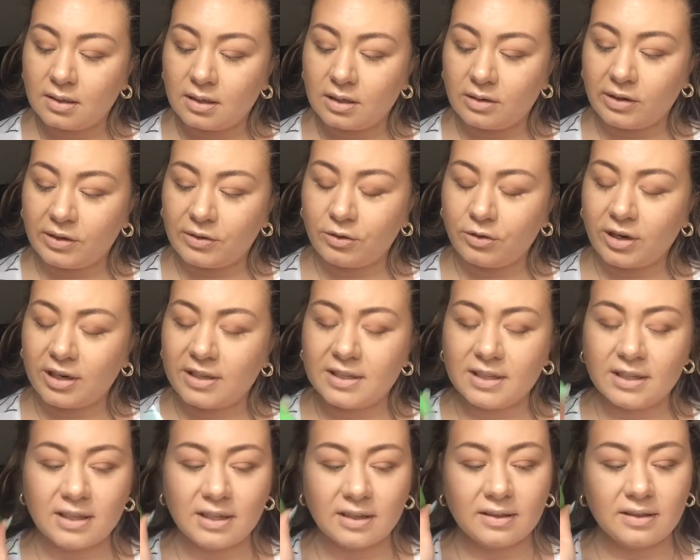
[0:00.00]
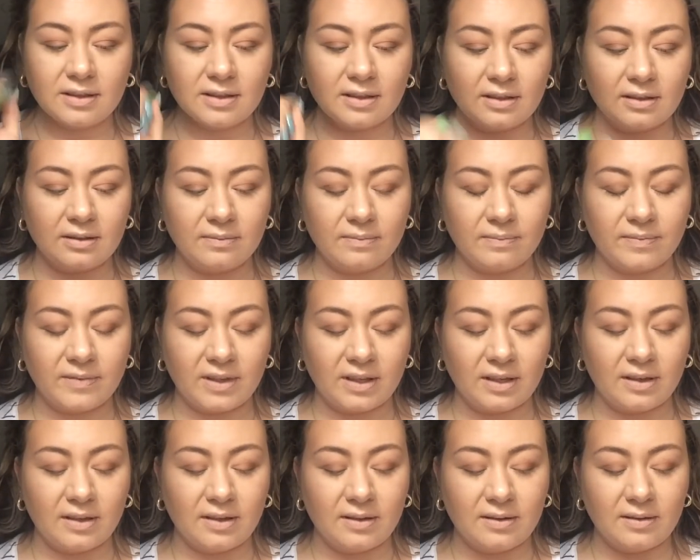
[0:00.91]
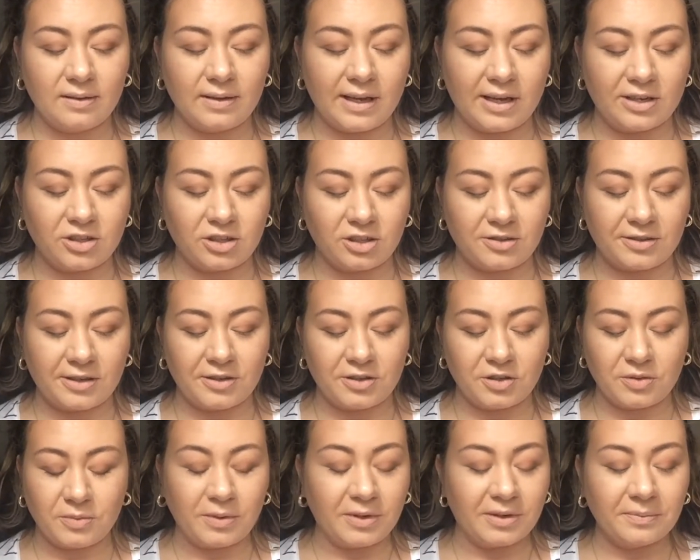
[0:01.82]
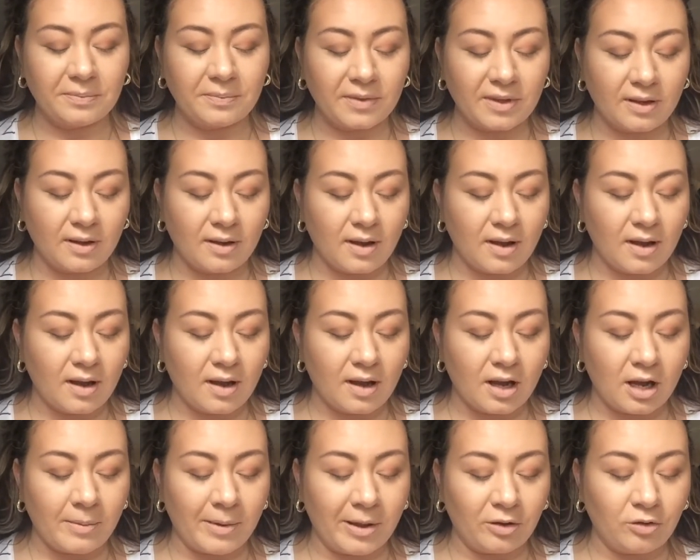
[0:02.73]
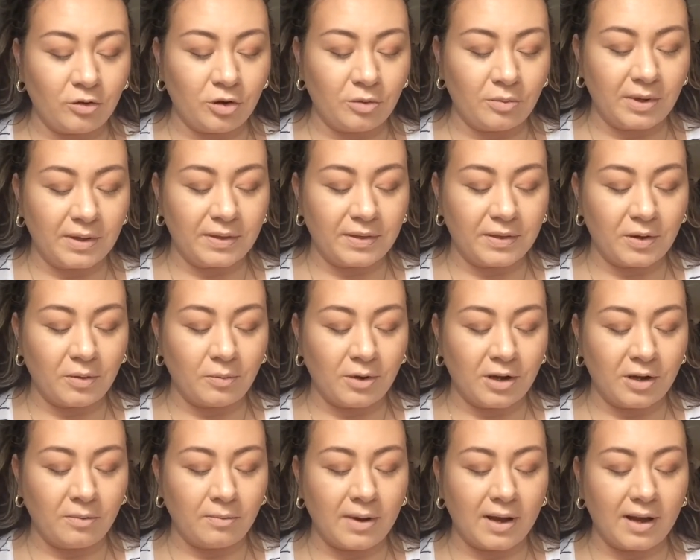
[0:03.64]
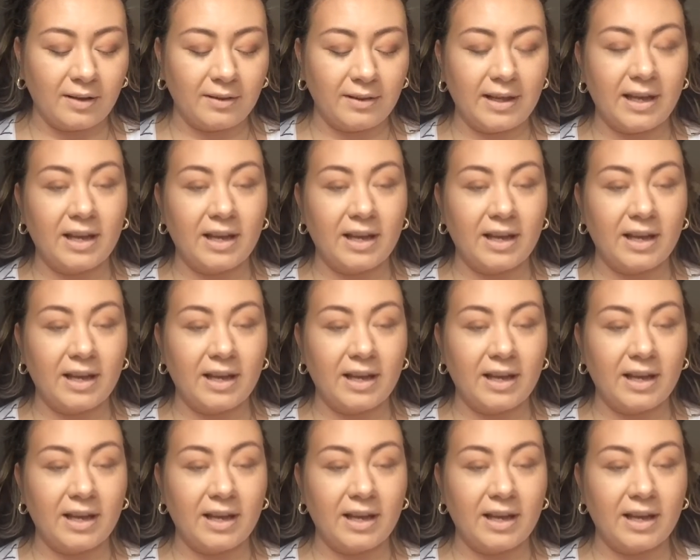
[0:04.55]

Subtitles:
oh, I thought I did get the lash extension one. I go in with the Wet n Wild